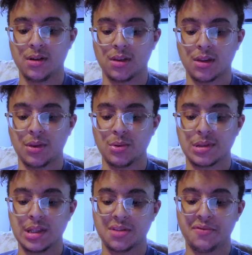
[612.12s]
And then there's
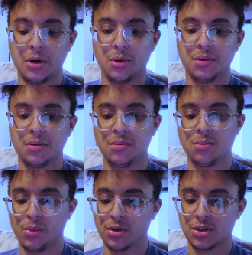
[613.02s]
this phone,
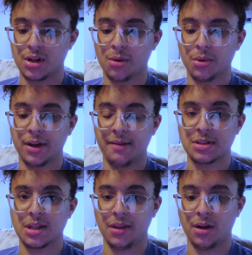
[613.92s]
which I don't really have to
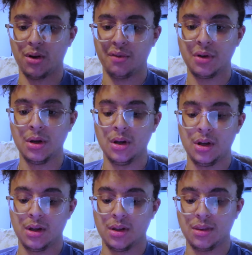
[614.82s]
set that off.
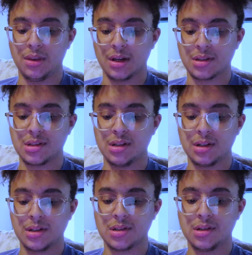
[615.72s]
The
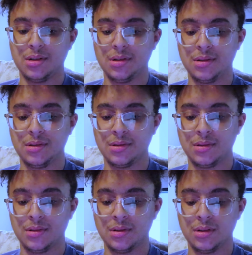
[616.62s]
S6.
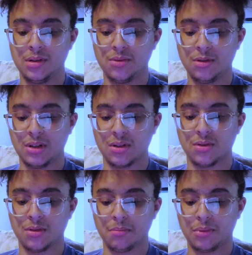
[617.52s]
It
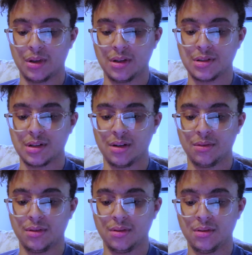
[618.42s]
couldn't play
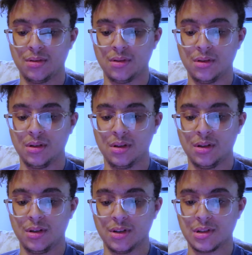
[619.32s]
sound.
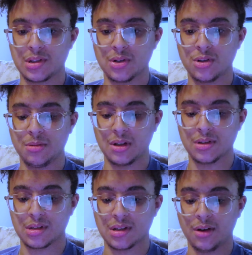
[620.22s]
Is it seriously
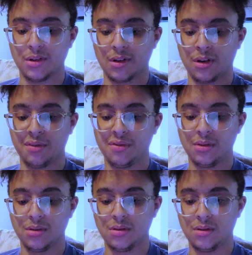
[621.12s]
because the sound is off?
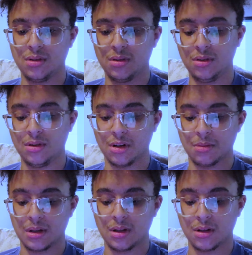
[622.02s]
You gotta
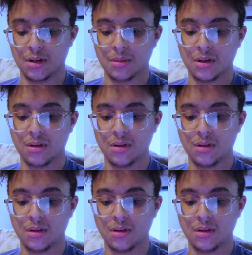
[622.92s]
be kidding me.